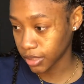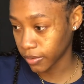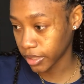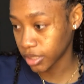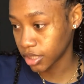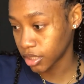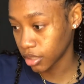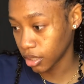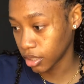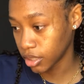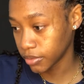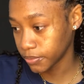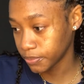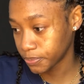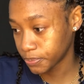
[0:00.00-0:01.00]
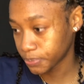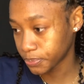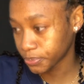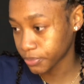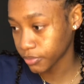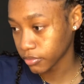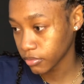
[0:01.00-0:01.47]
question.
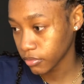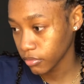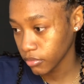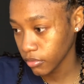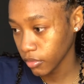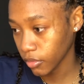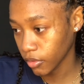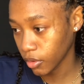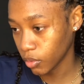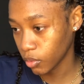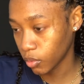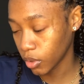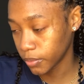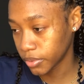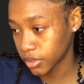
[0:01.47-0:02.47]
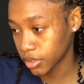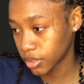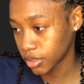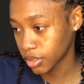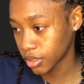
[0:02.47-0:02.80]
Whoops.